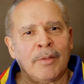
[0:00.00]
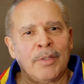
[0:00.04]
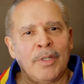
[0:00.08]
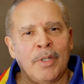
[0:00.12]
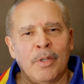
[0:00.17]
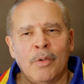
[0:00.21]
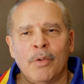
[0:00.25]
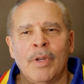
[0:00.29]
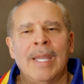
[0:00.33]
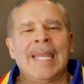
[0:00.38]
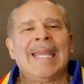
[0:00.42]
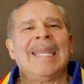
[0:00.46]

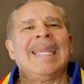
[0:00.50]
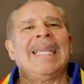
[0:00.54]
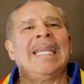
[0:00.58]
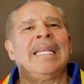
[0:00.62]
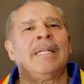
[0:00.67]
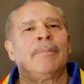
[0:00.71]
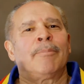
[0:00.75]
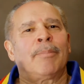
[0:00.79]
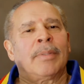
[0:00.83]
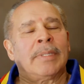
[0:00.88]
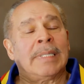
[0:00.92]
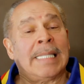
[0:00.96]
you
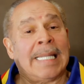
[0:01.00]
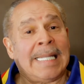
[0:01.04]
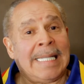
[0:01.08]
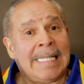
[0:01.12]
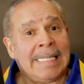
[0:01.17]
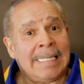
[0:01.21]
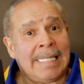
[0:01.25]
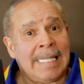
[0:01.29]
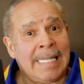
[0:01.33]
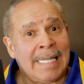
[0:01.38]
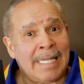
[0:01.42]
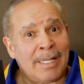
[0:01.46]
in
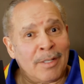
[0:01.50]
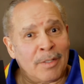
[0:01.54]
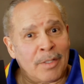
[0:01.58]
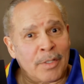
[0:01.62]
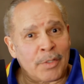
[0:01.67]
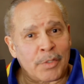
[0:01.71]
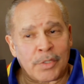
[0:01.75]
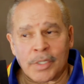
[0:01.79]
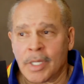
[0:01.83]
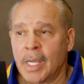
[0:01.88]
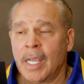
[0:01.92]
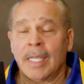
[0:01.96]
plain
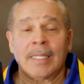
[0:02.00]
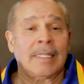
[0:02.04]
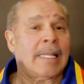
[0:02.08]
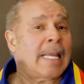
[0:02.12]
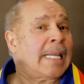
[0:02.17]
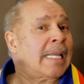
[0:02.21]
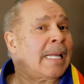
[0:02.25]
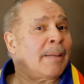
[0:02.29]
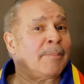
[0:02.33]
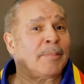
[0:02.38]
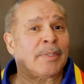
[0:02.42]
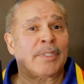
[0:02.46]
English,
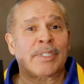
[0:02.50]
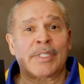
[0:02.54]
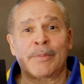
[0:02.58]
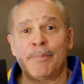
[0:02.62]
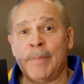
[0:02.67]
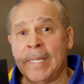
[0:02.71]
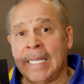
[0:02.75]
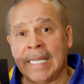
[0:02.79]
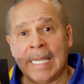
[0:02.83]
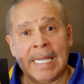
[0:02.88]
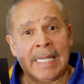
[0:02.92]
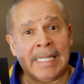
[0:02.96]
like I'm
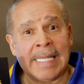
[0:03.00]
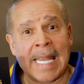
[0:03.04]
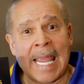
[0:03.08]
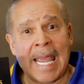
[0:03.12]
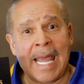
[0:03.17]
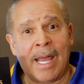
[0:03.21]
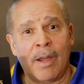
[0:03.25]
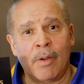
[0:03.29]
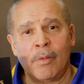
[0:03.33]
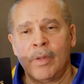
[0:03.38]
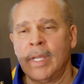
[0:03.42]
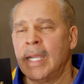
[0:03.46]
speaking
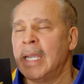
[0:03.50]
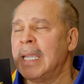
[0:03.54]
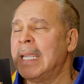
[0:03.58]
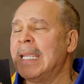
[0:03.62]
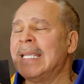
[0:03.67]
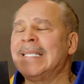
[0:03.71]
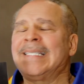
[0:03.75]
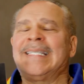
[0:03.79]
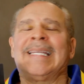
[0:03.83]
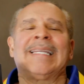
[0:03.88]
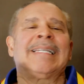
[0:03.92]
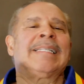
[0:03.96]
now,
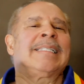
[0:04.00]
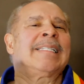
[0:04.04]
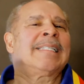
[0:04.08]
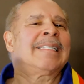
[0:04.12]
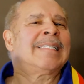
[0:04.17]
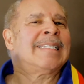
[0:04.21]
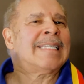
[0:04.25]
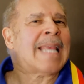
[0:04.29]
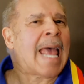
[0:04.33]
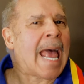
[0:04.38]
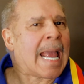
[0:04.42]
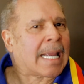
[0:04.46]
is
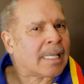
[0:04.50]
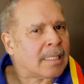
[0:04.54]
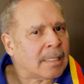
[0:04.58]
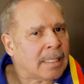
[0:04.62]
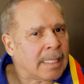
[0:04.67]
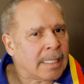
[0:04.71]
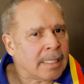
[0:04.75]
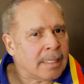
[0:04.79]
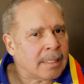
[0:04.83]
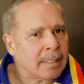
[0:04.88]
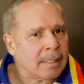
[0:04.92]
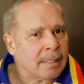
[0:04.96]

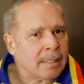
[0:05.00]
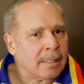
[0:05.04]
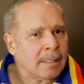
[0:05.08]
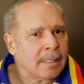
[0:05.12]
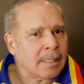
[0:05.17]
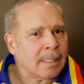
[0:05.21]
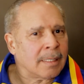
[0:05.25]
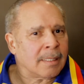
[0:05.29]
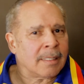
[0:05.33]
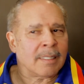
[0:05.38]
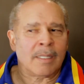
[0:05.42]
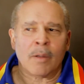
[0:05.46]
exactly
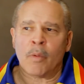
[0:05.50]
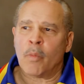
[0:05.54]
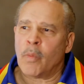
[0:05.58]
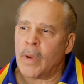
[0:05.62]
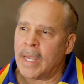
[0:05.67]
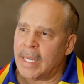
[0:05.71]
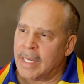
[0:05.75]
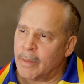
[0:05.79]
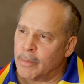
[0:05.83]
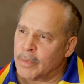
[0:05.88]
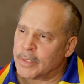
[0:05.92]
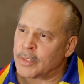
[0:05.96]
the
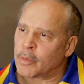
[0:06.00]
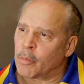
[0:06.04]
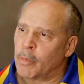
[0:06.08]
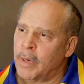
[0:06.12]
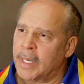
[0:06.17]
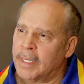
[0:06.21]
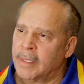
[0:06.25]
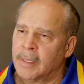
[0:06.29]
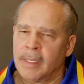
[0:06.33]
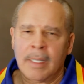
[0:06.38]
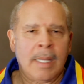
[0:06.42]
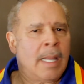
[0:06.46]
way it was
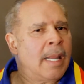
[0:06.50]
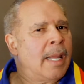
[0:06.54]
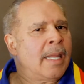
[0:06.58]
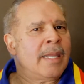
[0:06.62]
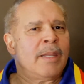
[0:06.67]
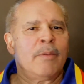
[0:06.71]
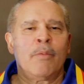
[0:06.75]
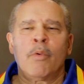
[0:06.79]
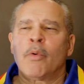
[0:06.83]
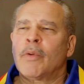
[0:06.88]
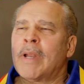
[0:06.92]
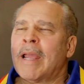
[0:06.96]
written.
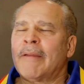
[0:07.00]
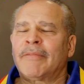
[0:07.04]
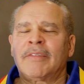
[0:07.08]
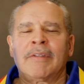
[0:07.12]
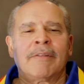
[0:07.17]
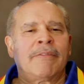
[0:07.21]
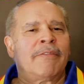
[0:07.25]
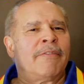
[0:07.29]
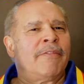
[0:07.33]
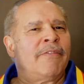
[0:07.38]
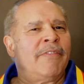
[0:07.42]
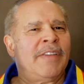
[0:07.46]
You won't have to
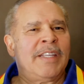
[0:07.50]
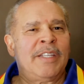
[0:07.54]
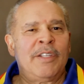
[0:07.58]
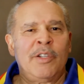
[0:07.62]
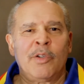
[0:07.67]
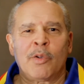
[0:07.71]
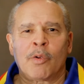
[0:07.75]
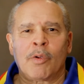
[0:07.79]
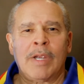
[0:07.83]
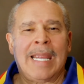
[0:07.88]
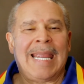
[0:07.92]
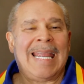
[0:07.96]

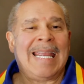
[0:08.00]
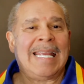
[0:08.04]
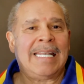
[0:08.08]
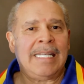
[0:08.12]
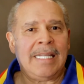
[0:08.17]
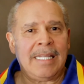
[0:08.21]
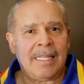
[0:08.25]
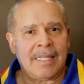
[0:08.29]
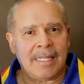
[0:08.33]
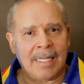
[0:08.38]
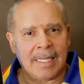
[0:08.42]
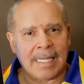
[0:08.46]
figure
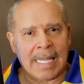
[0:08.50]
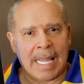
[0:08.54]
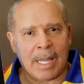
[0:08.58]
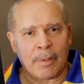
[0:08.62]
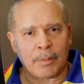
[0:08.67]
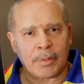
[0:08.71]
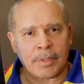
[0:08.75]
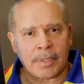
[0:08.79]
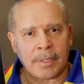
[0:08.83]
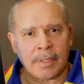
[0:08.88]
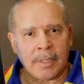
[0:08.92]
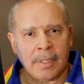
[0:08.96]
anything
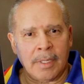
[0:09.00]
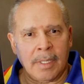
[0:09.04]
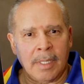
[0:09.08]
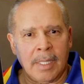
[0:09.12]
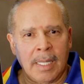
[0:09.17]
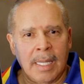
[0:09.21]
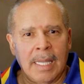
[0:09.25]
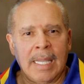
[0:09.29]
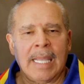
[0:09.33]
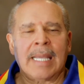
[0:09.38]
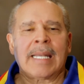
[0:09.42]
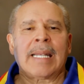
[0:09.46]
out.
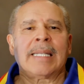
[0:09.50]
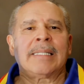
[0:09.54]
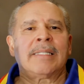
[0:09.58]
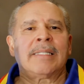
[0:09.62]
And I